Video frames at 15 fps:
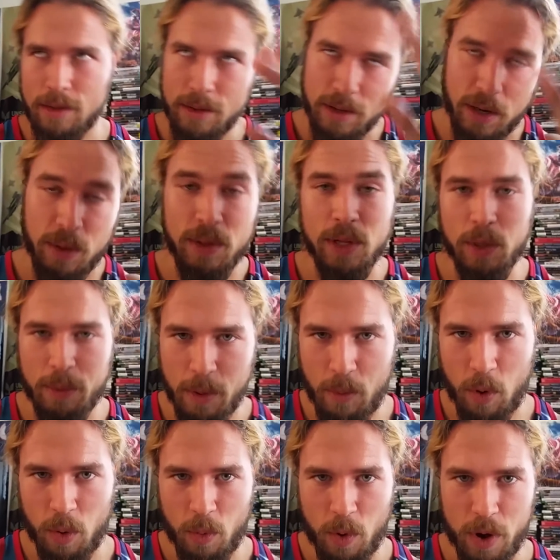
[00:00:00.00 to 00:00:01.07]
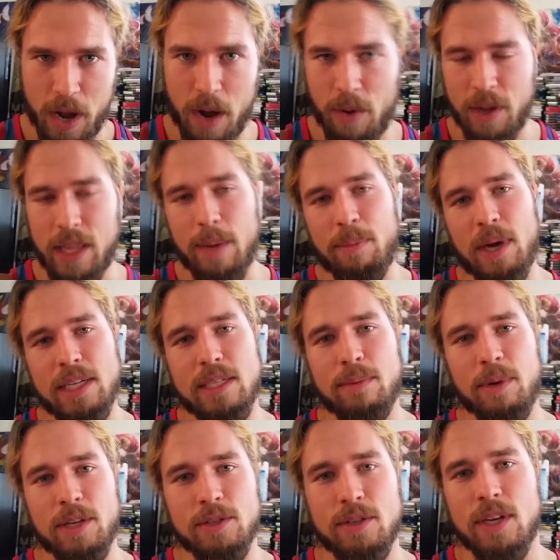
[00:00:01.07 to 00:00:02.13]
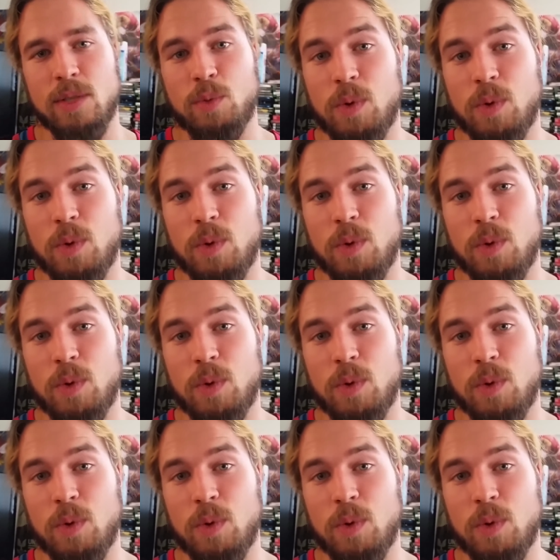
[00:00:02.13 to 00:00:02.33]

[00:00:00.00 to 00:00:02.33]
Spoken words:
a little bit more worn out, and that bicep exercise